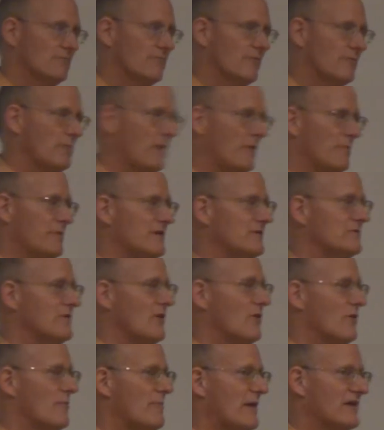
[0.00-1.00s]
From what we
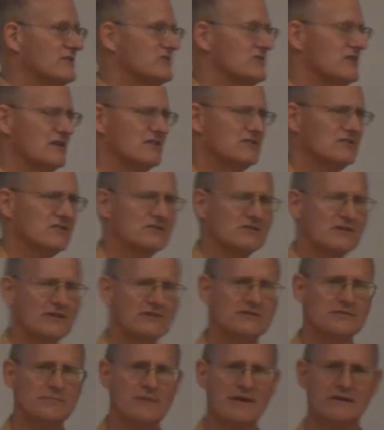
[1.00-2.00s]
know about Jesus,
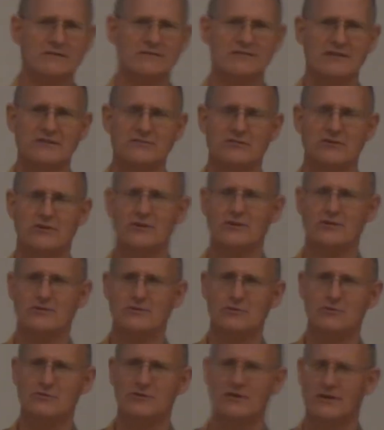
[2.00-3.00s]
does it make sense to
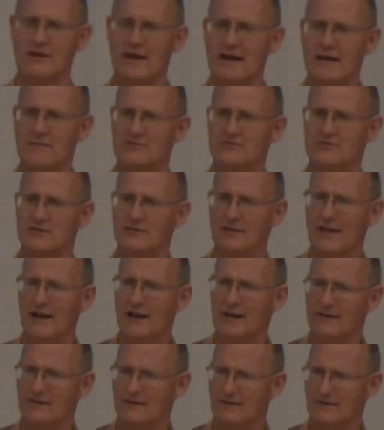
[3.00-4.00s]
conclude the guy was a
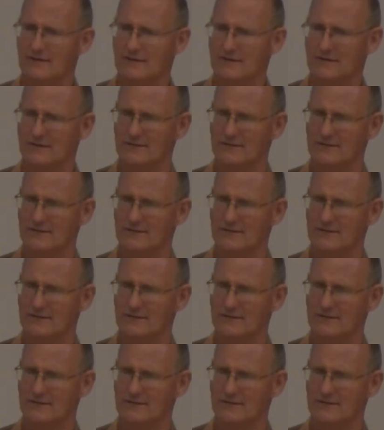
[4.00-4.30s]
liar?